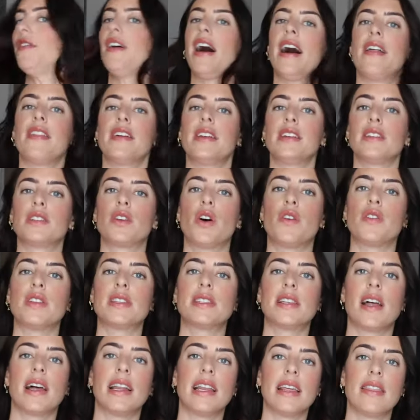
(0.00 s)
fact that it's got the
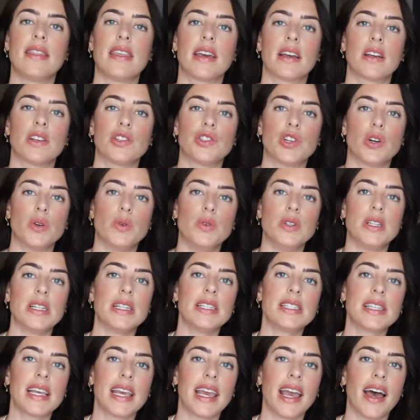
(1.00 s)
slightly thicker
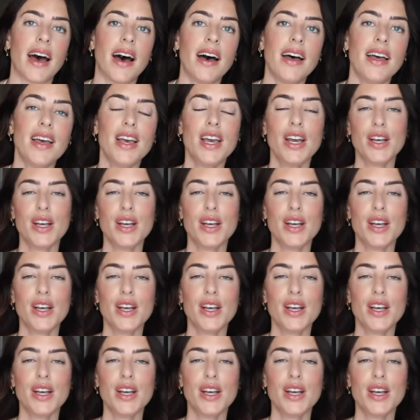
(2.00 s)
shoulders here,